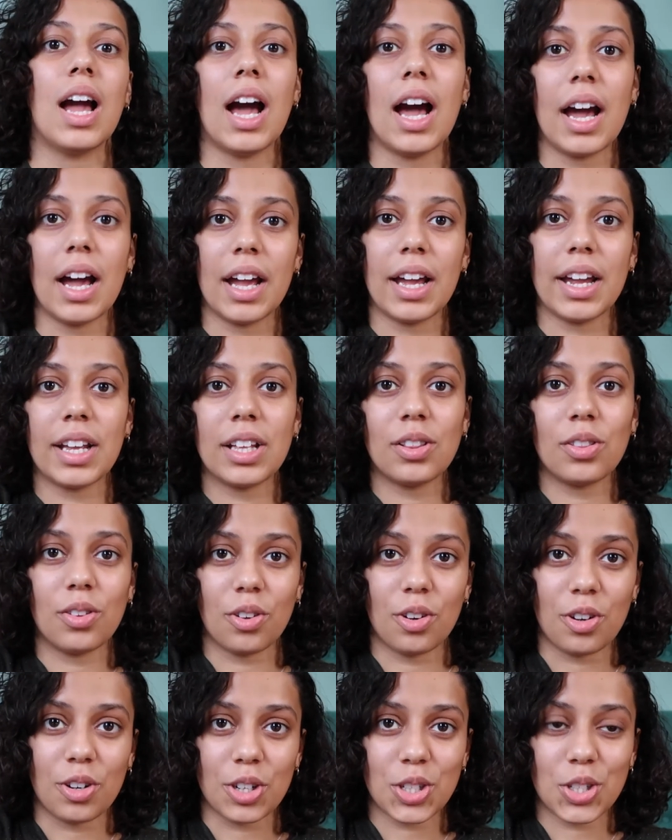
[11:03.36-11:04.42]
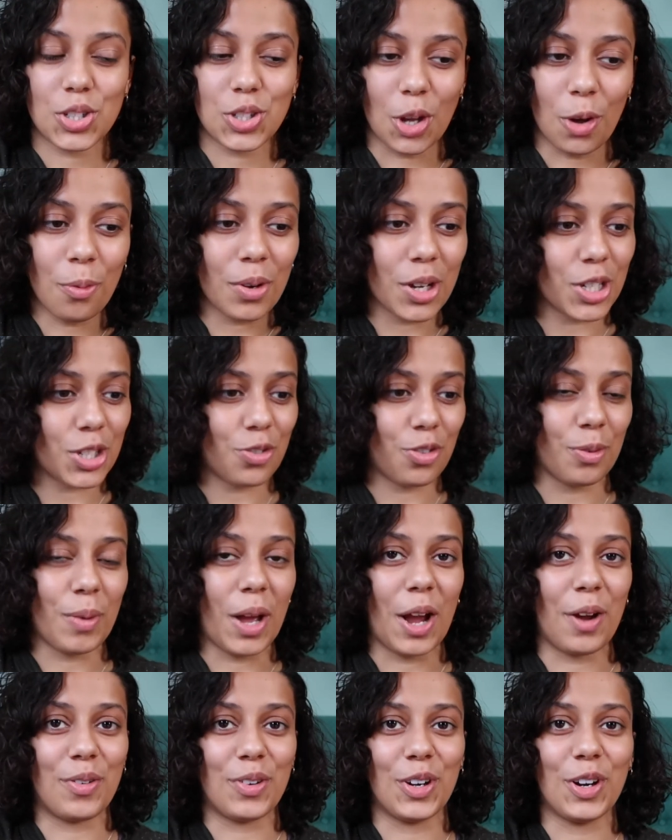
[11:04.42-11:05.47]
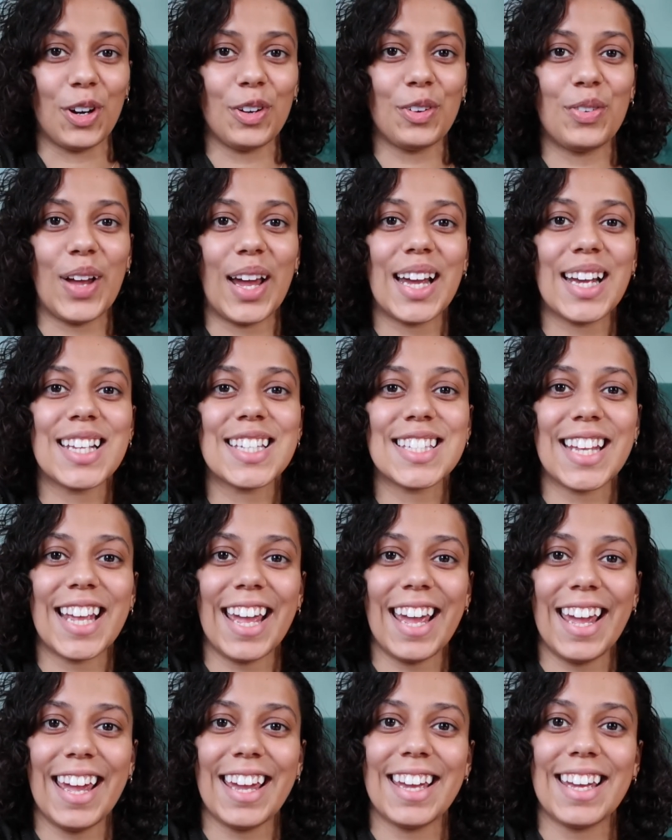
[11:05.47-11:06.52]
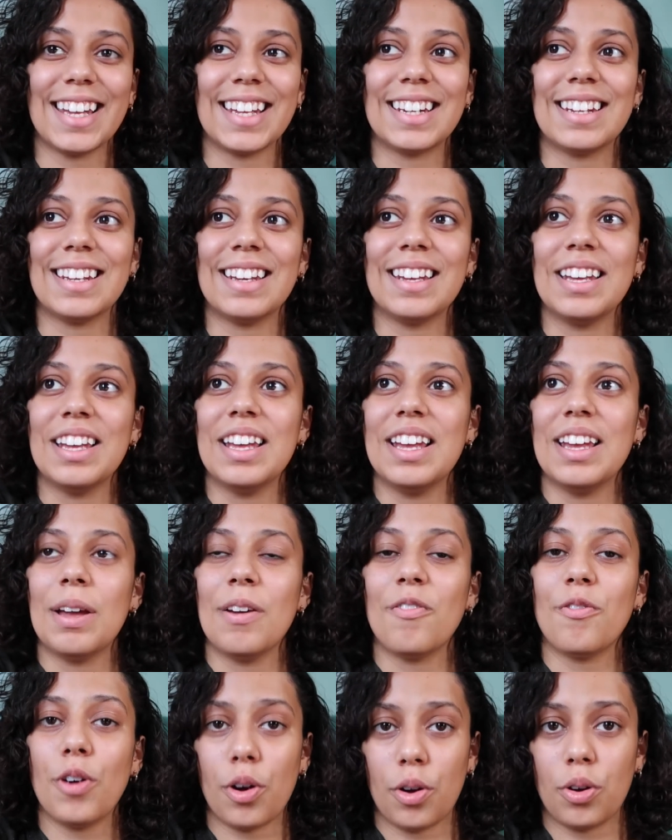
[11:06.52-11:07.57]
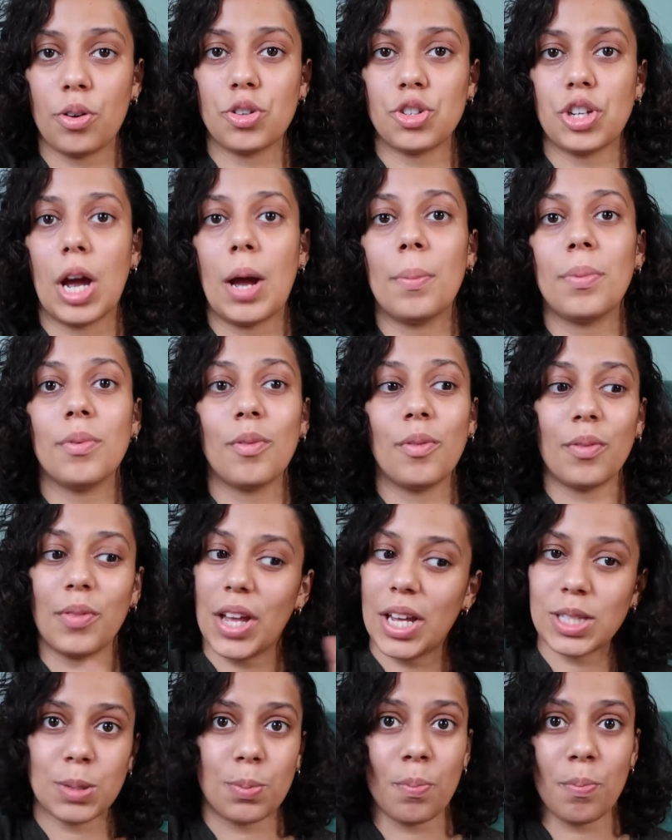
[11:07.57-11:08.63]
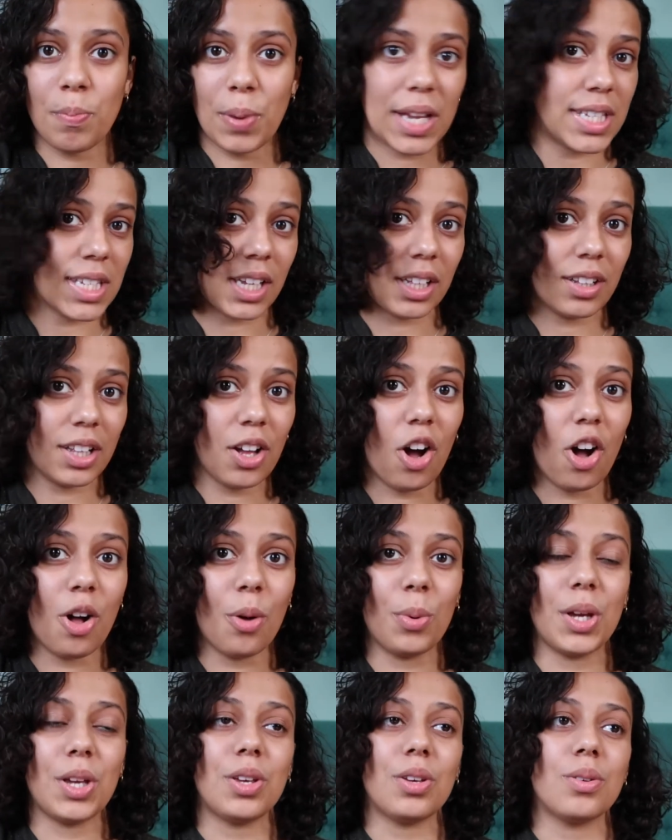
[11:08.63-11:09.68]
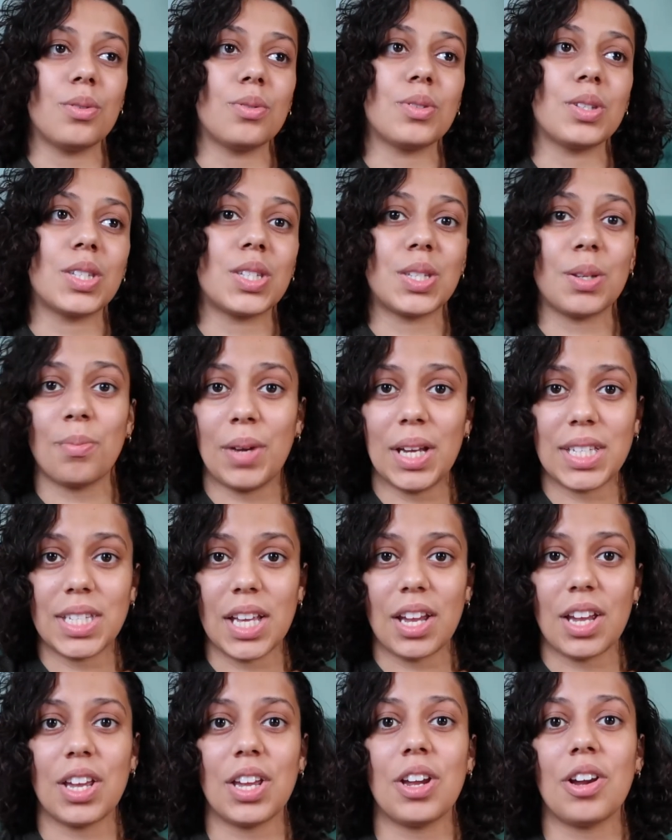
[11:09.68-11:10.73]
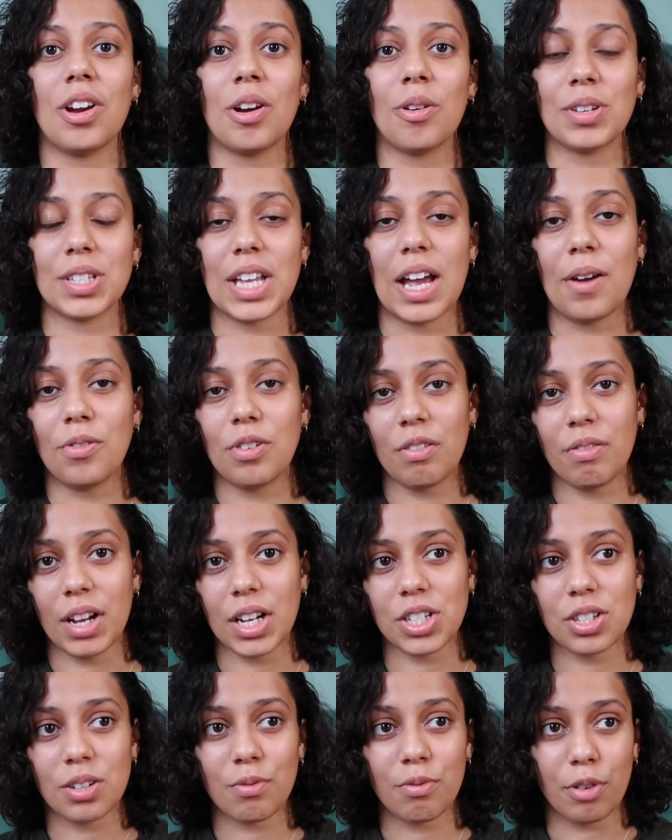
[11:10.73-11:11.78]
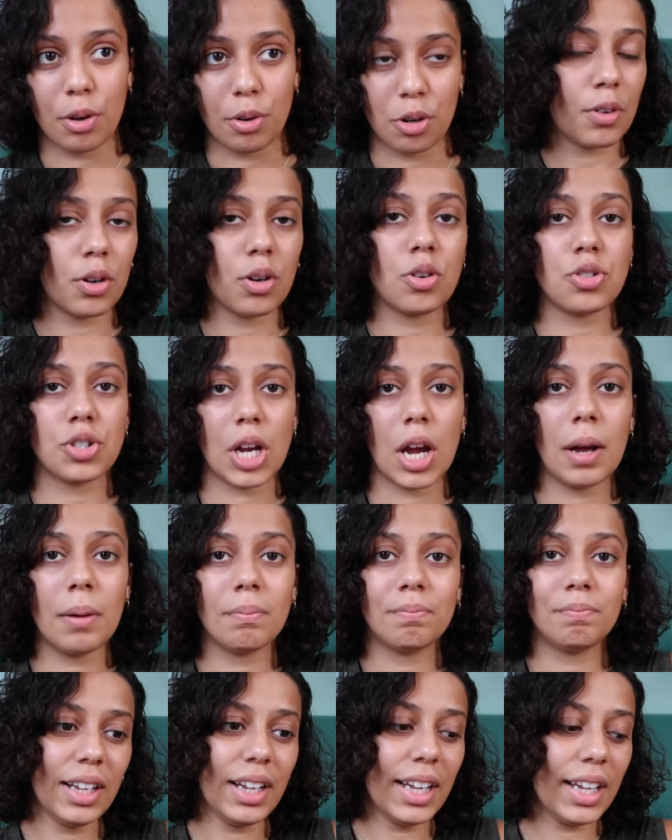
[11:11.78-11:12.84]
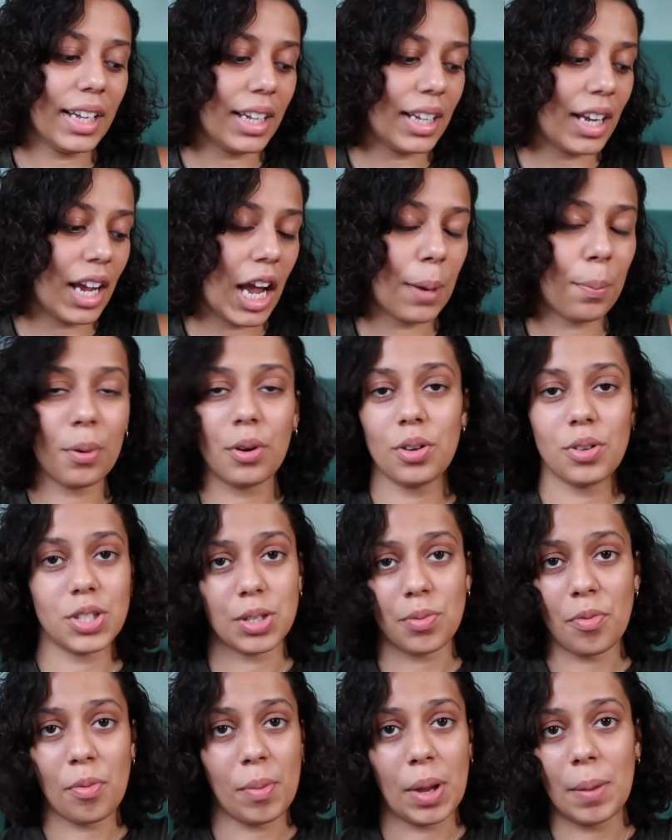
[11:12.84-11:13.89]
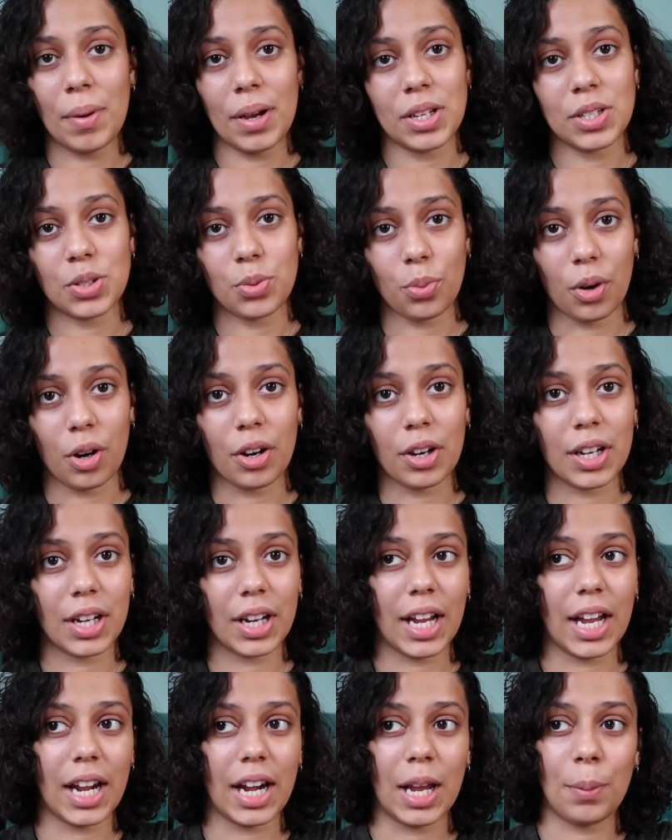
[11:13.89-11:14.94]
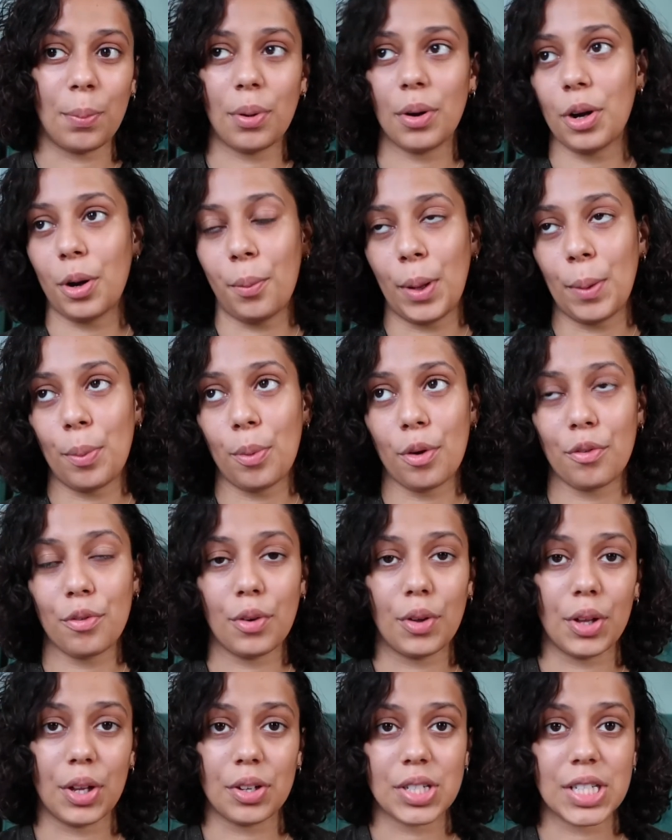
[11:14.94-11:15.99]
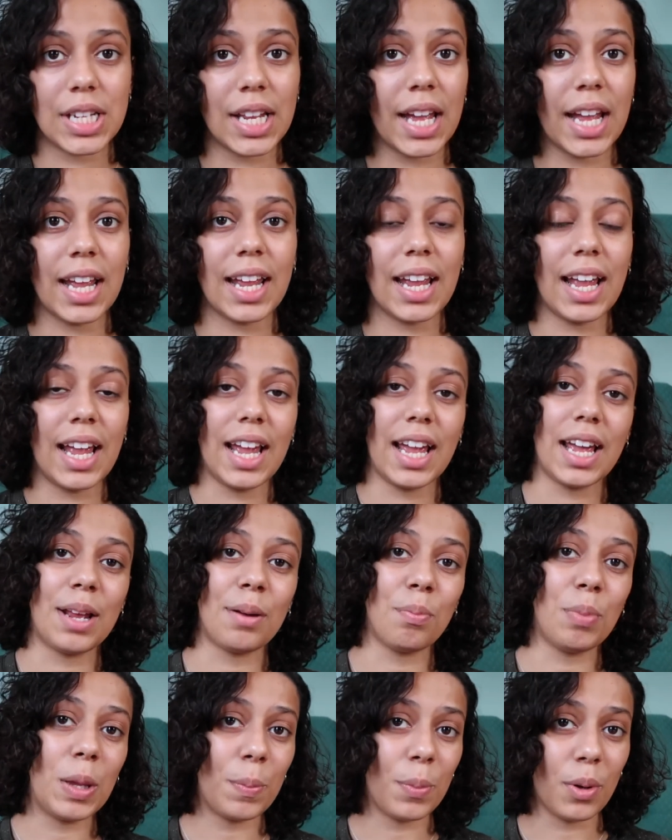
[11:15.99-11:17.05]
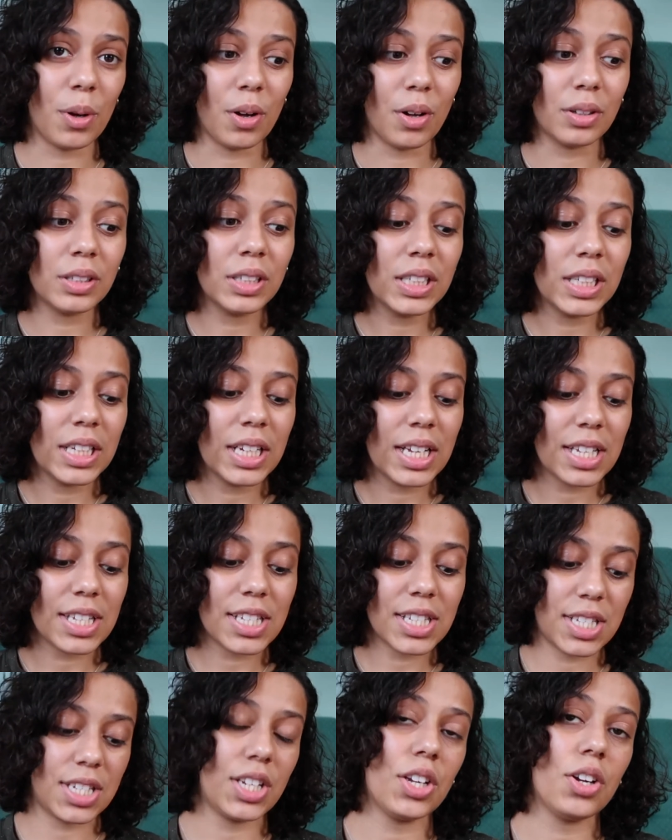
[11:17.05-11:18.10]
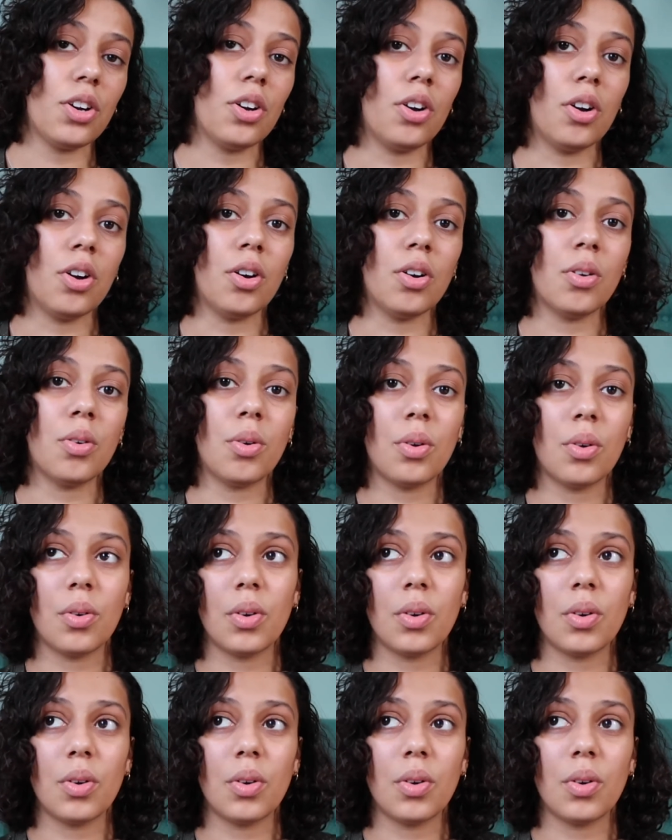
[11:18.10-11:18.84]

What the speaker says: I learned so much from After Effects and Photoshop. That's basically all we used my second year. It was After Effects and Photoshop, and I produced some of my best work, and I put it on my portfolio today, and people still